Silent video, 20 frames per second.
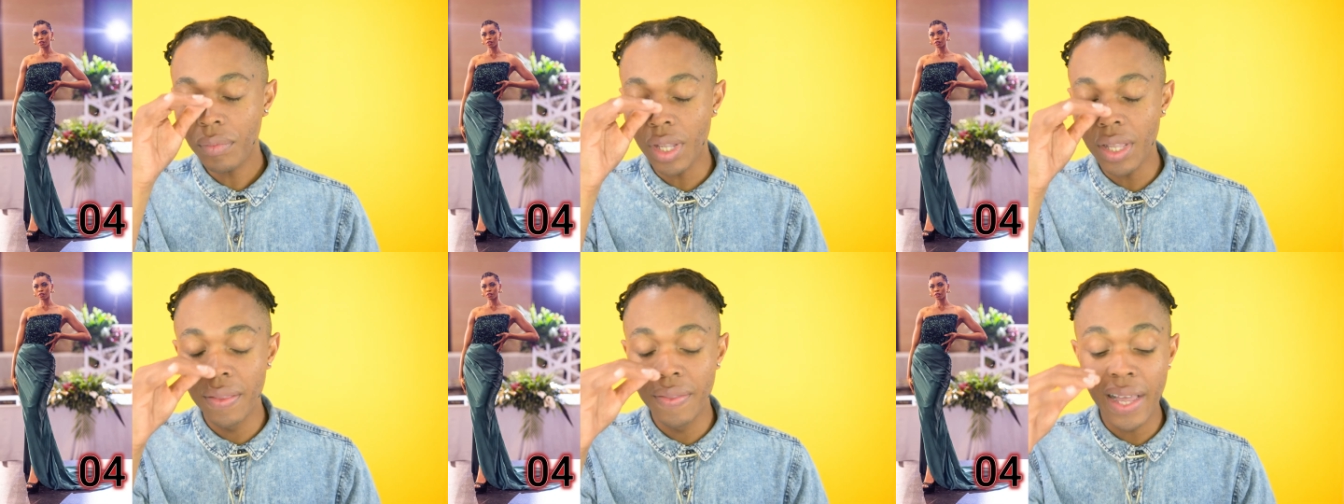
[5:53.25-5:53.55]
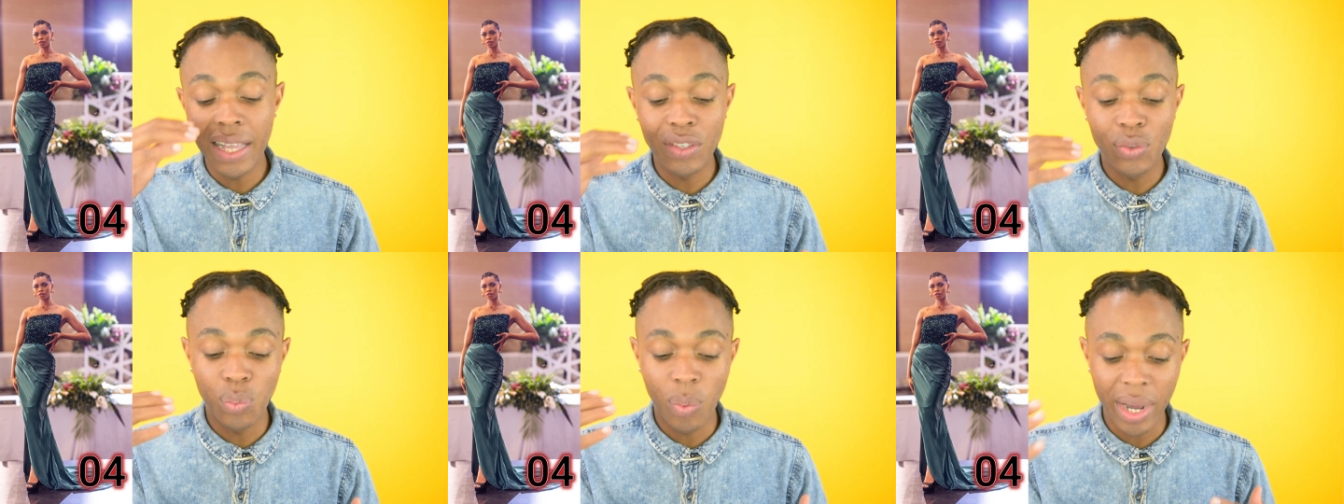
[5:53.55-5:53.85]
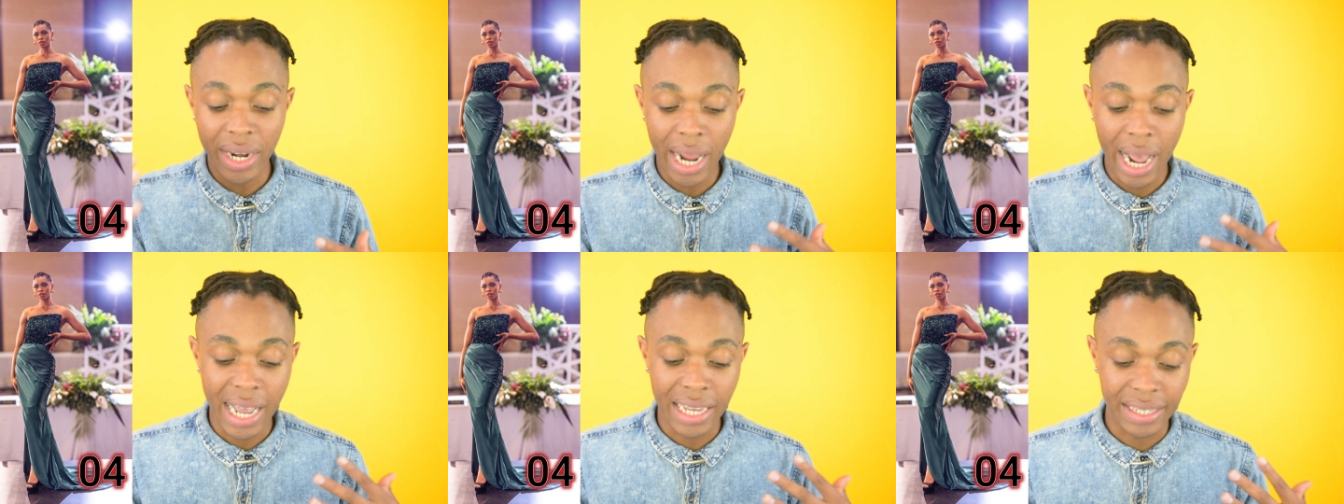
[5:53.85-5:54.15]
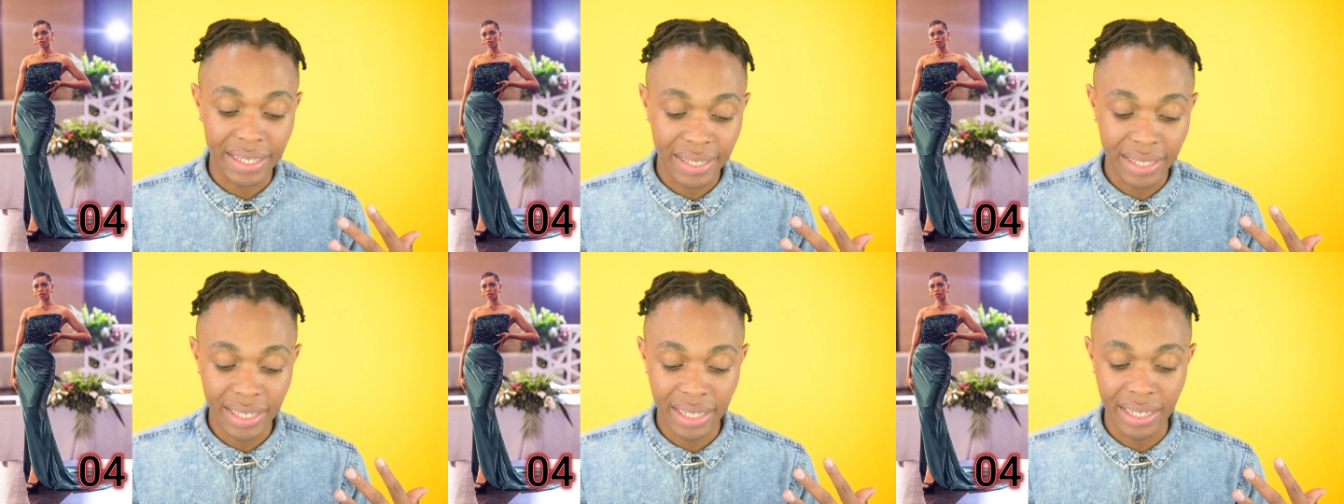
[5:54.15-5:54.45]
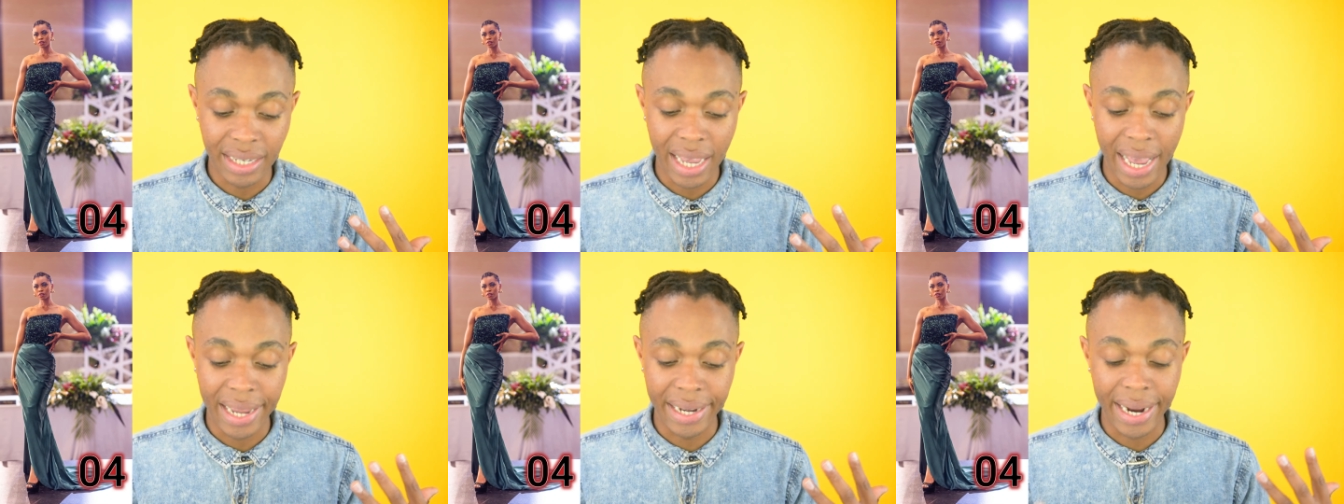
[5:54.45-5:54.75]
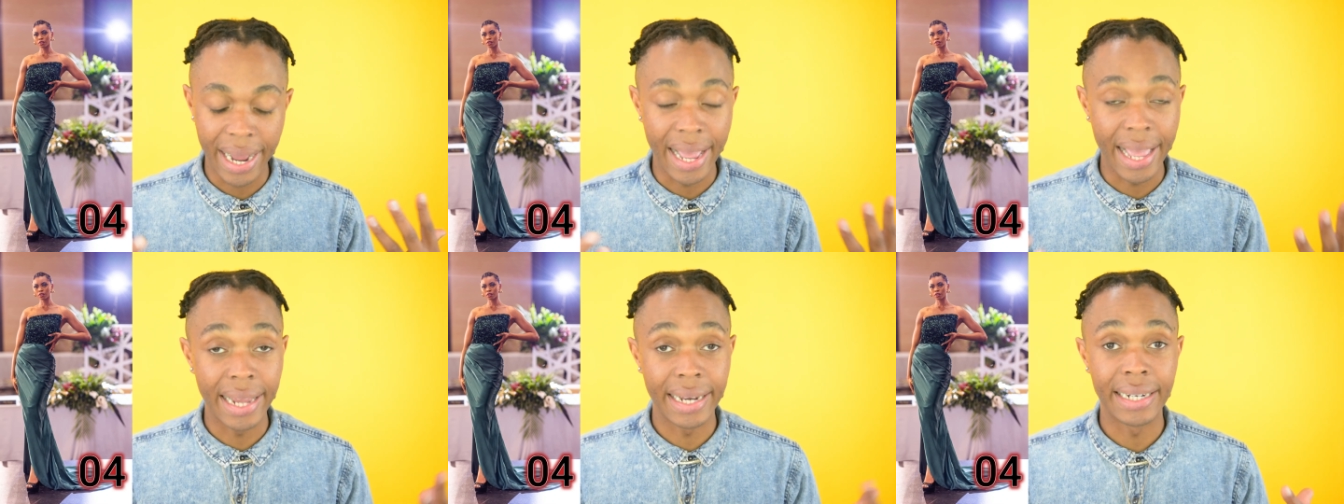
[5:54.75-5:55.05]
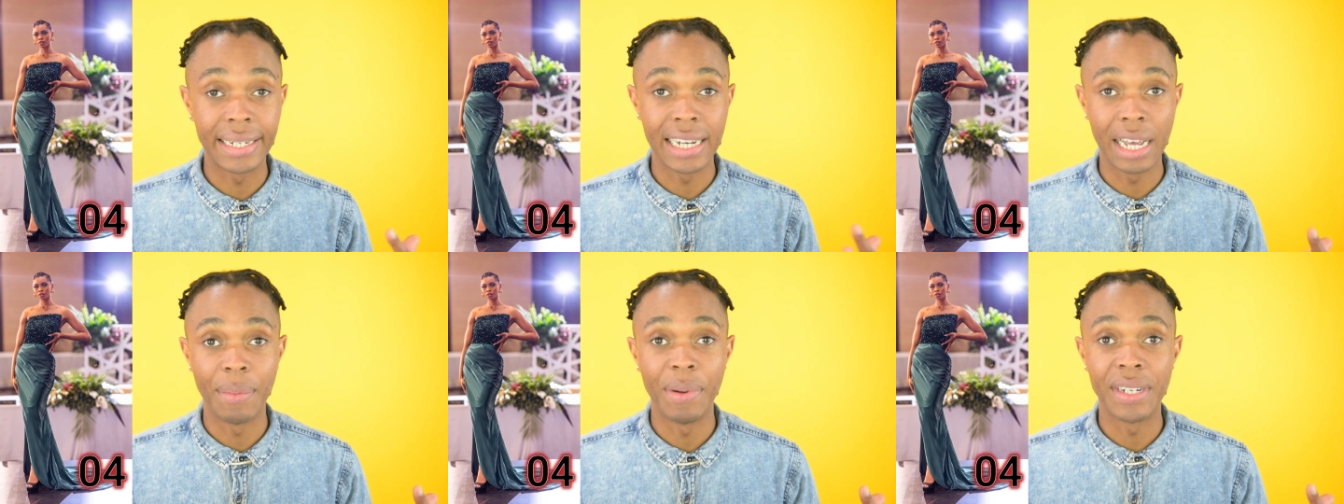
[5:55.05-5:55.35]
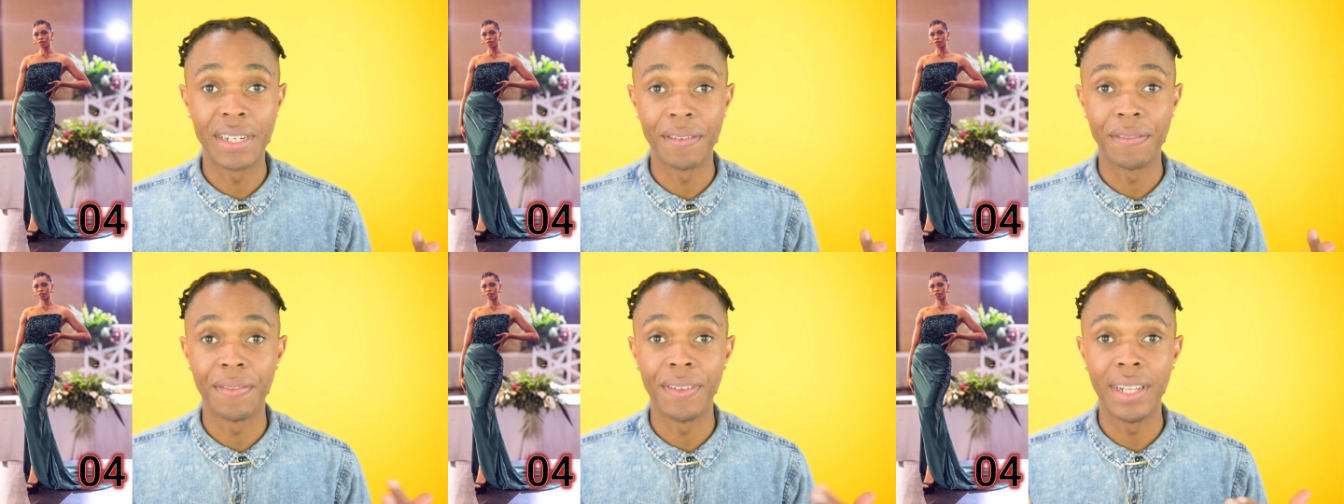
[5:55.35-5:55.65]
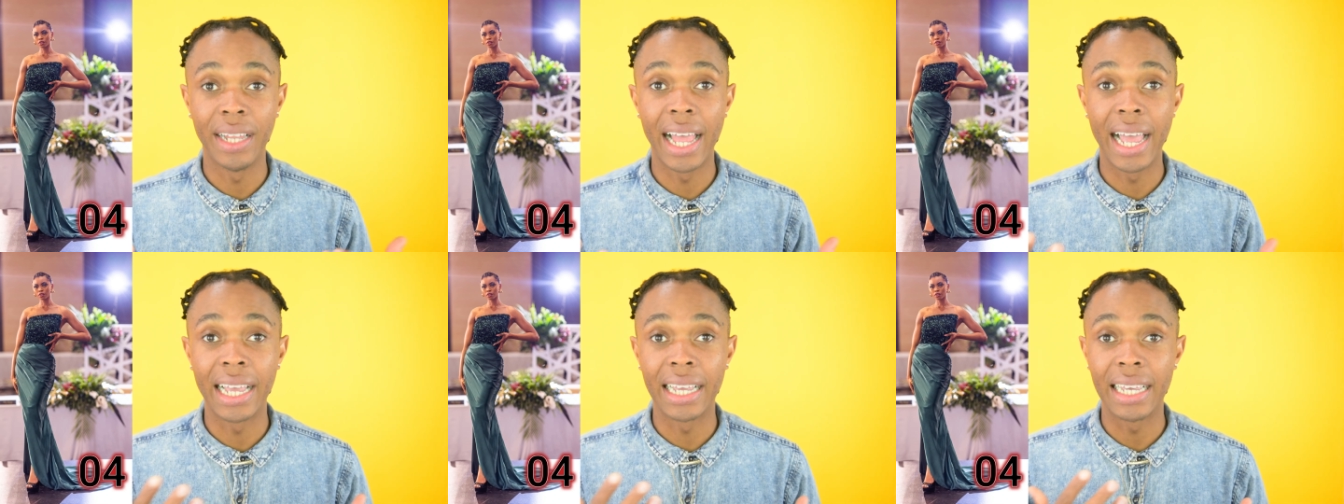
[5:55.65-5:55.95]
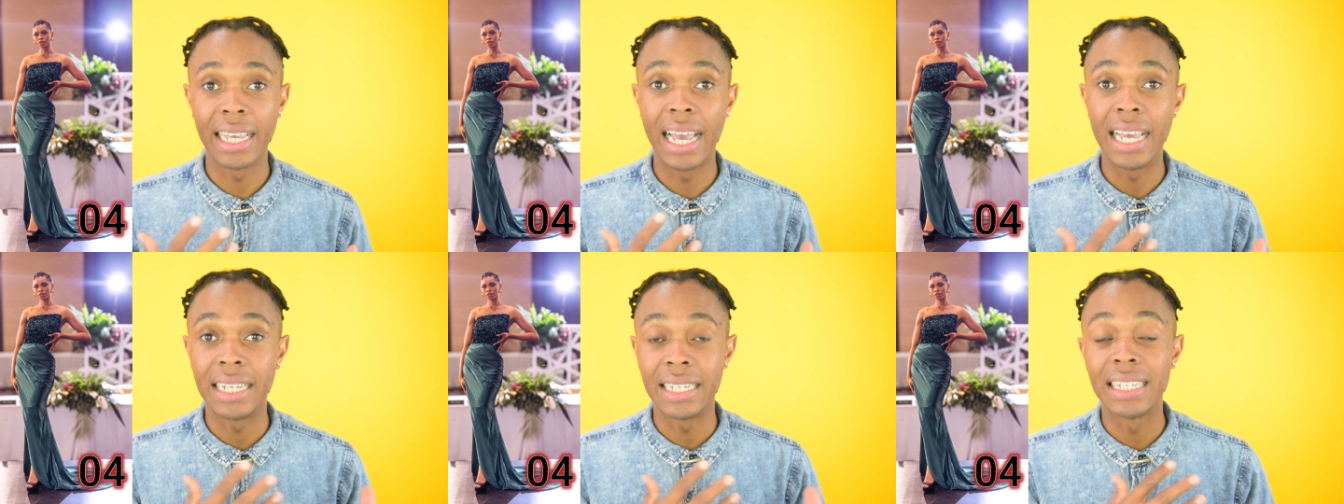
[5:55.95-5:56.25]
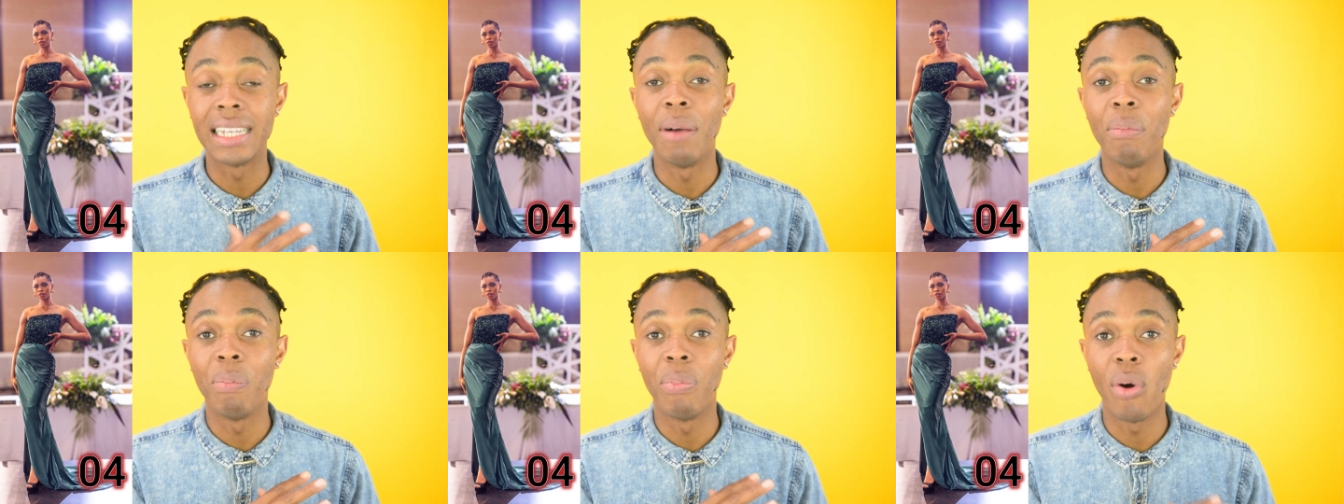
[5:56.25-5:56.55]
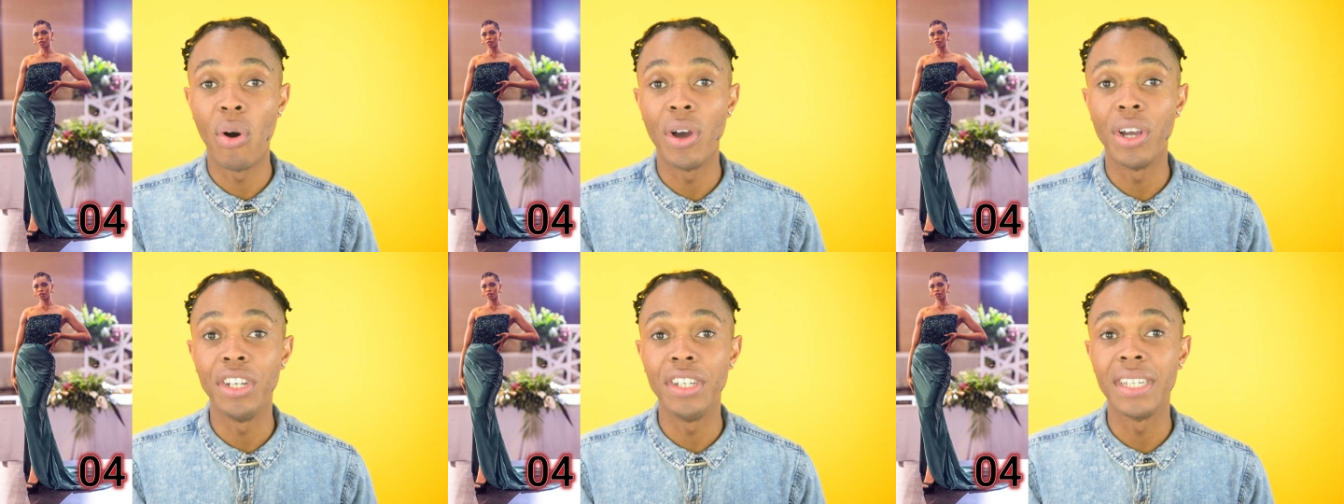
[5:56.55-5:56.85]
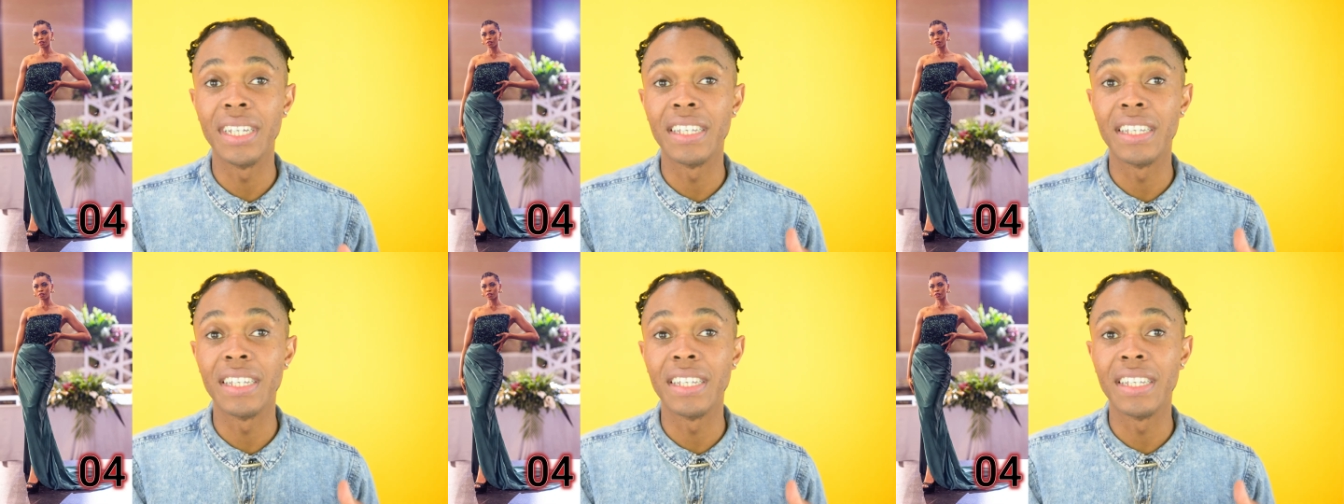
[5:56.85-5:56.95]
That's what I see, and I end up to feel like at some point,